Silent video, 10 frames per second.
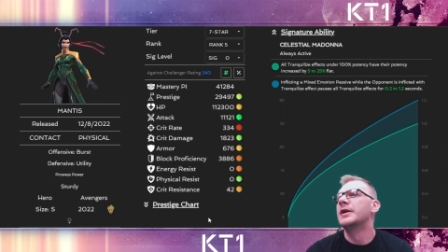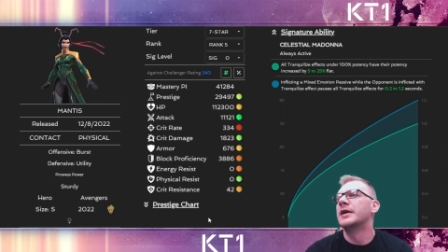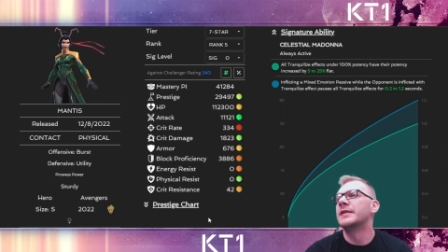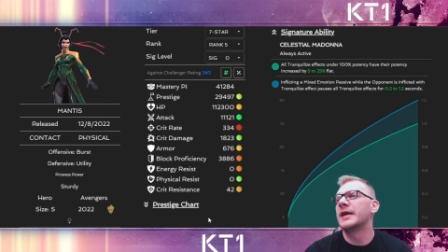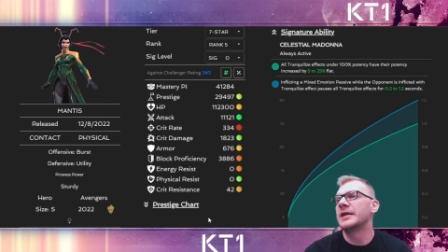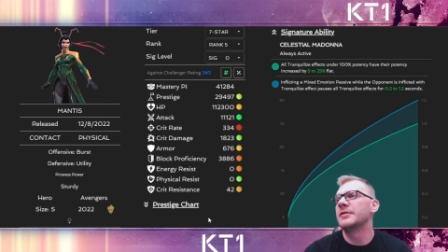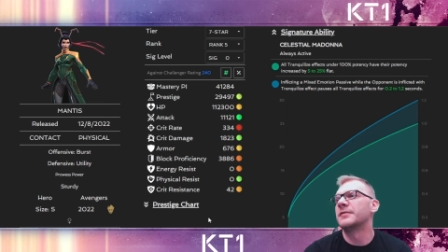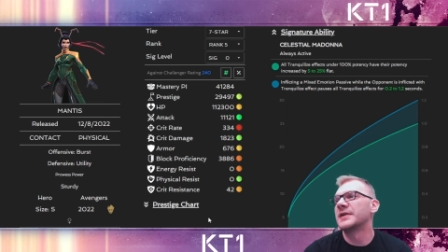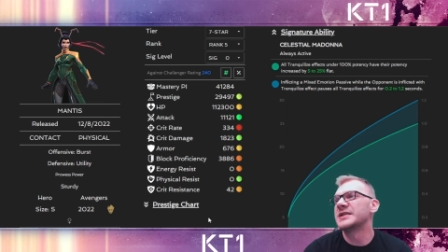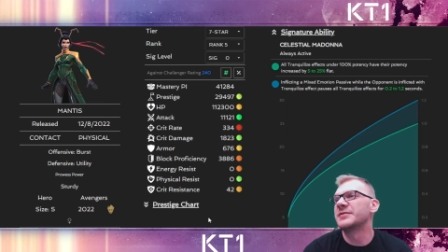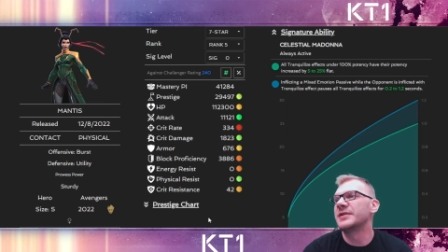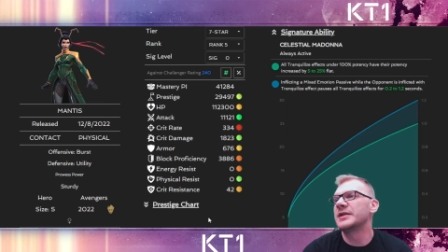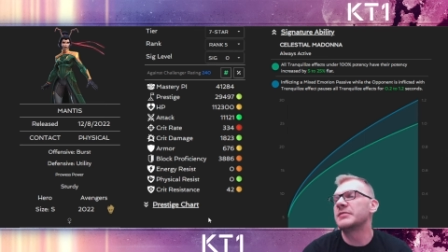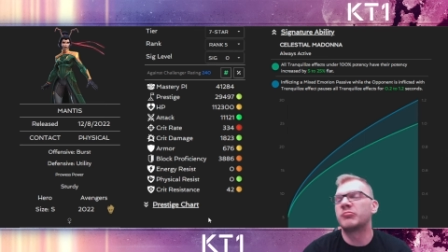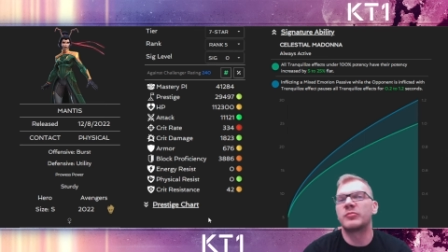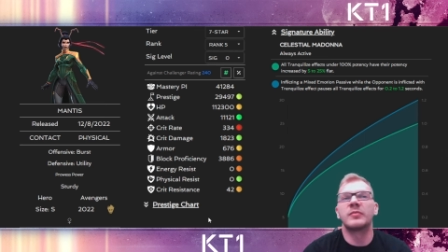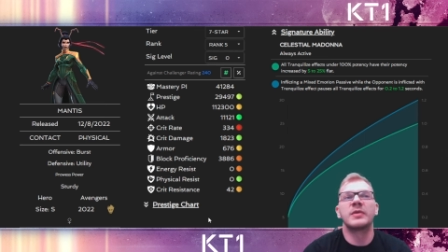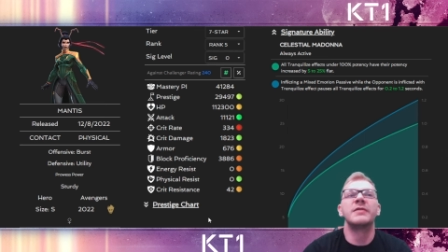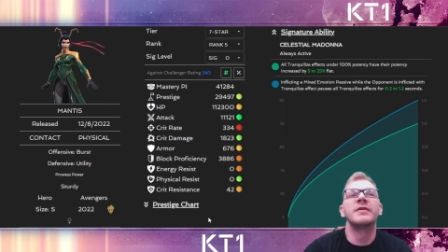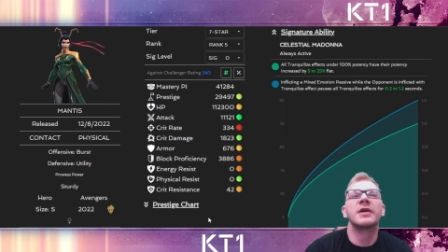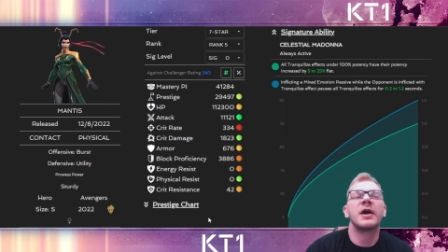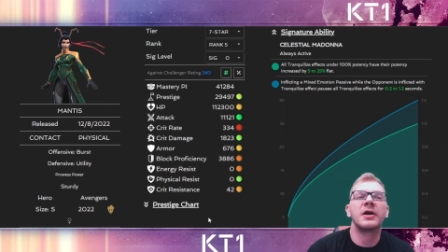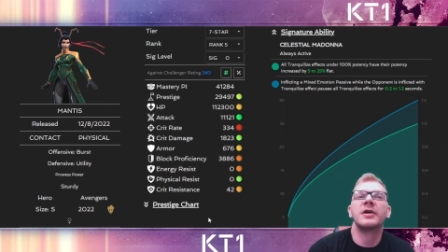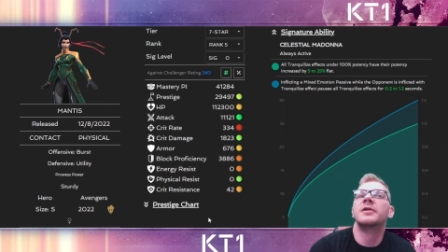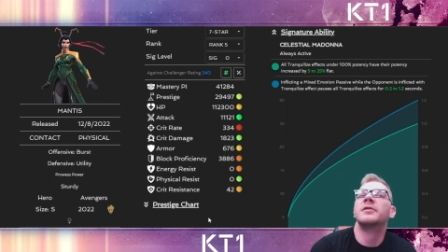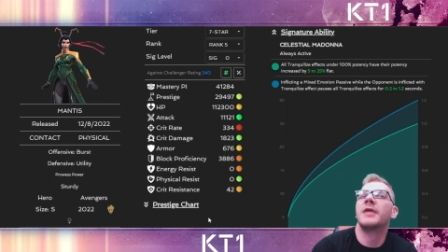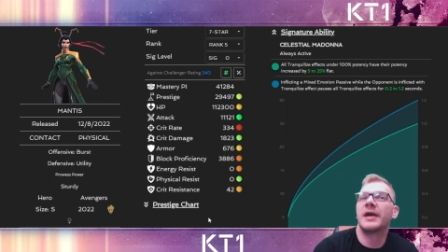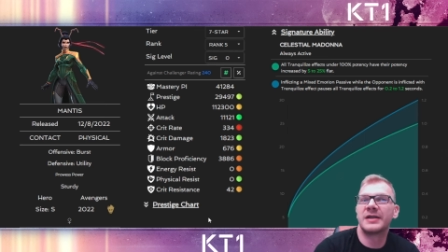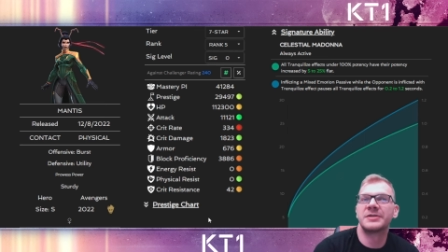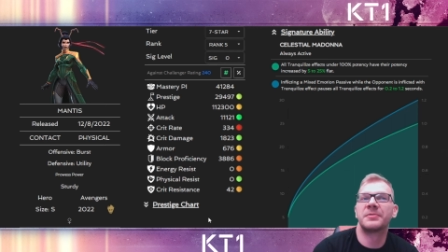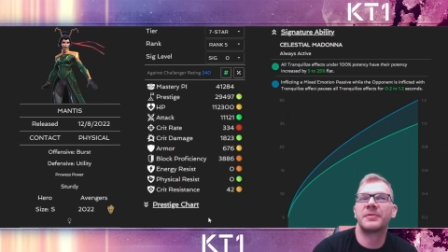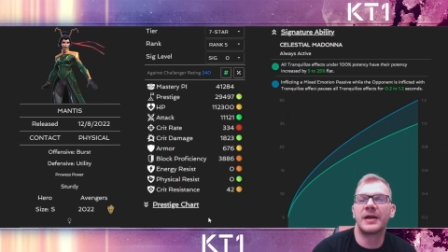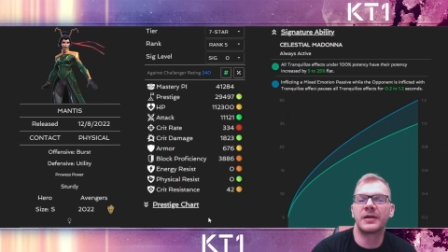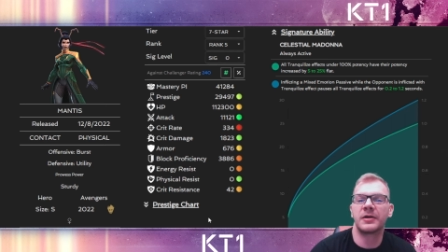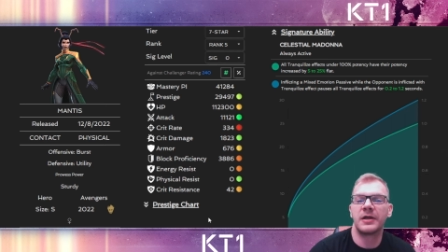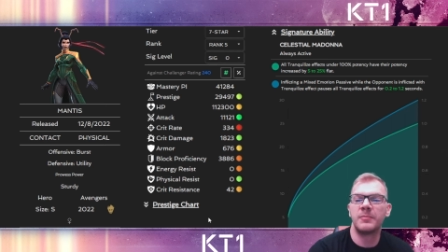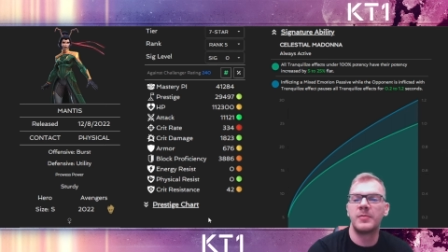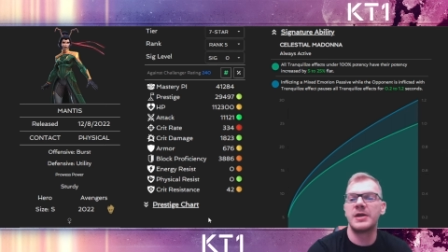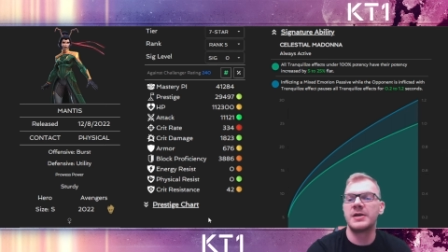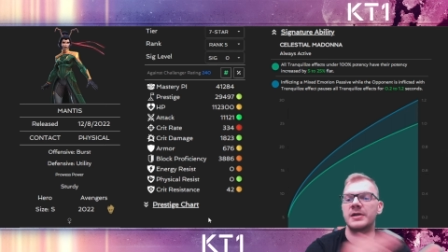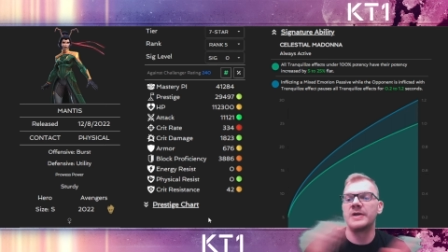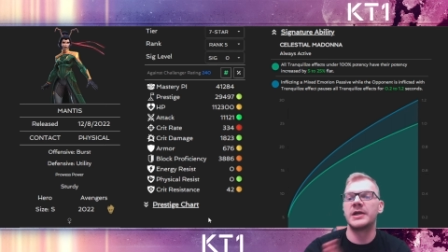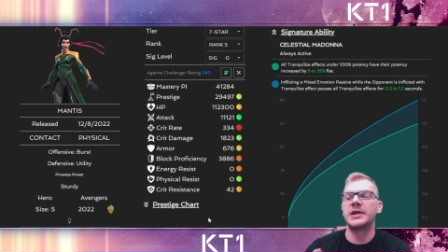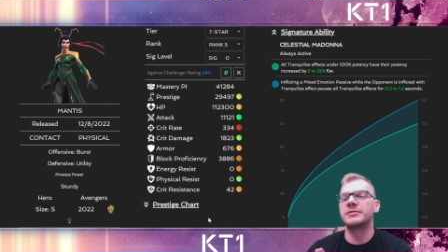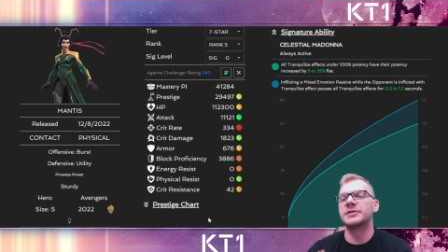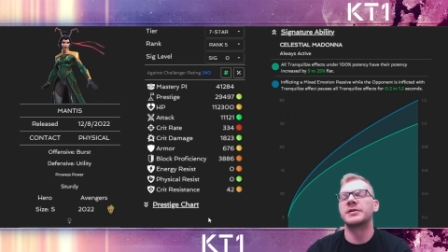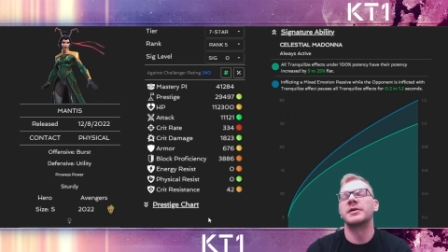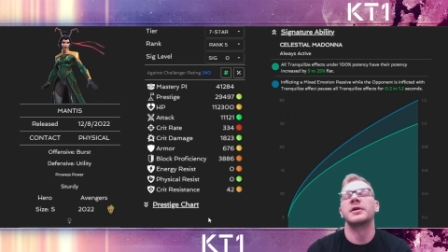And then offensively, giving her extra rank immediately gives